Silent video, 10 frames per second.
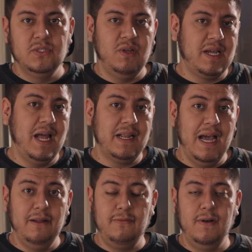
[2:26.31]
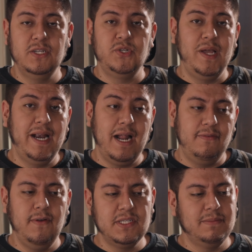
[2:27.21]
So I got kind of frustrated at
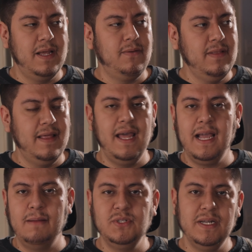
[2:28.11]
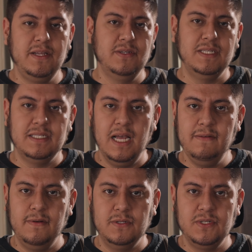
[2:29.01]
first. I'm like, what the heck? I'm trying to use these
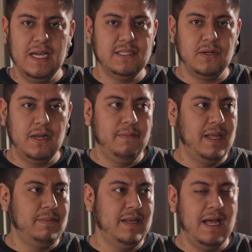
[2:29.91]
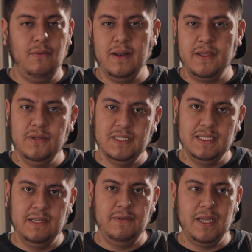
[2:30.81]
headphones. You guys are going to make me not want to use
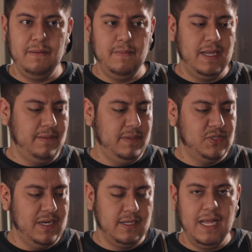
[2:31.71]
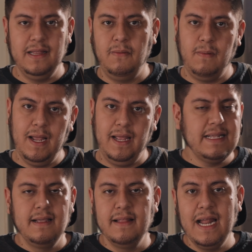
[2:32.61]
these if you keep making me try to get them right.
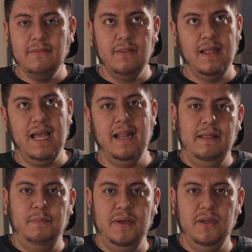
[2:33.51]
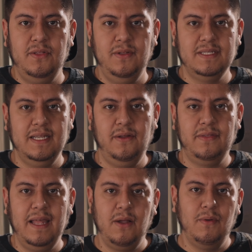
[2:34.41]
And then after that, they put you through this little
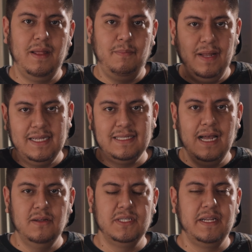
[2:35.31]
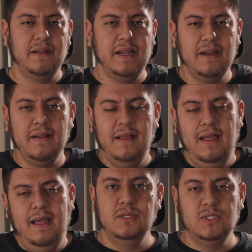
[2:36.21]
thing where they play sounds in your ear.
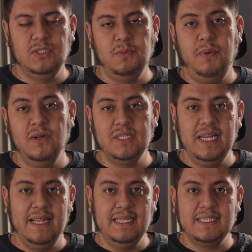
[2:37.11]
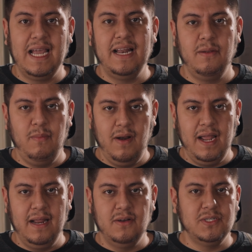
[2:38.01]
So supposedly they scan your
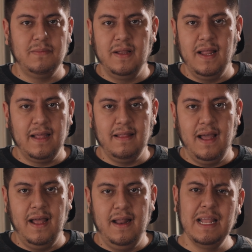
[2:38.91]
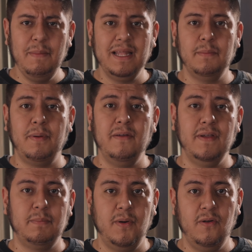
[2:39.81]
brain or something like that. They make the
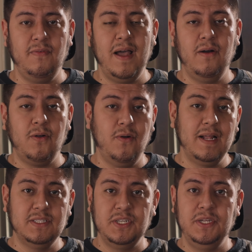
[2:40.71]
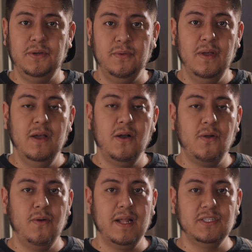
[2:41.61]
perfect profile according to you,
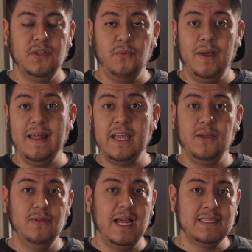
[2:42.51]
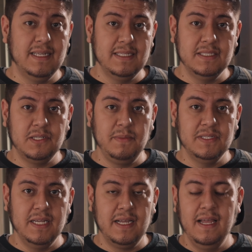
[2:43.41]
according to the way that you like to listen to
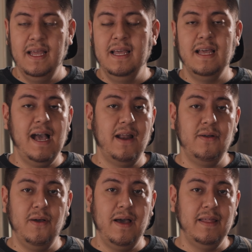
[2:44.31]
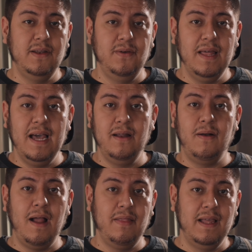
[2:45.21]
music. I don't know how they do that
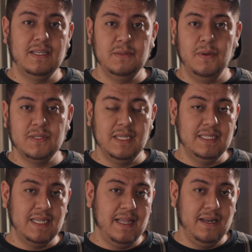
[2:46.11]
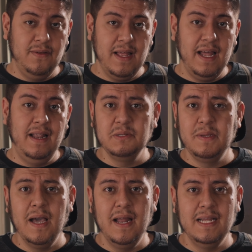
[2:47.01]
or how they supposedly say they do that. To
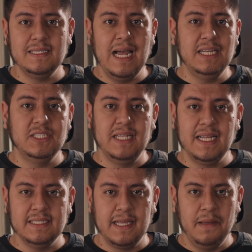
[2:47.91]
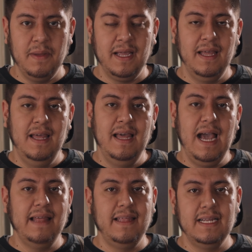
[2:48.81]
be honest, I just think it's a gimmick.
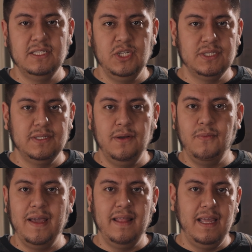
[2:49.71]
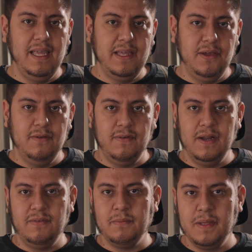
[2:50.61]
I think it's just a way they EQ for
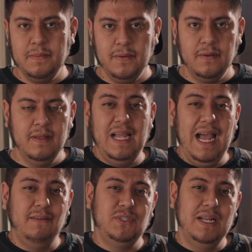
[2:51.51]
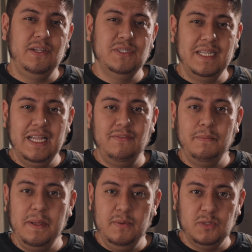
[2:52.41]
different people. I've tried using
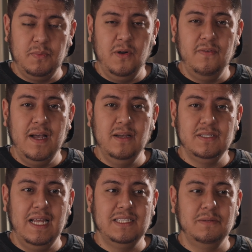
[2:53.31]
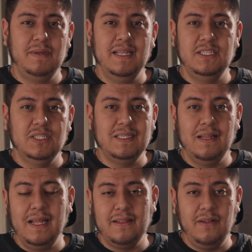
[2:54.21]
different people's profiles and to me, they just
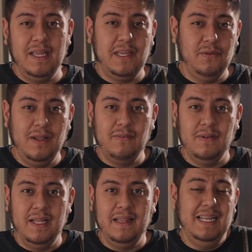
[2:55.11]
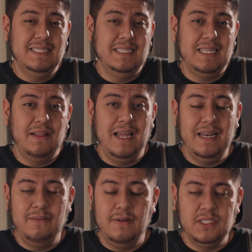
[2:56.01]
sound like they're EQ'd differently. It doesn't sound that
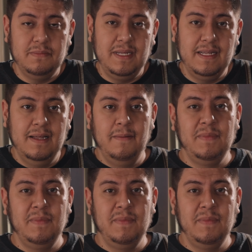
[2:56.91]
different to me.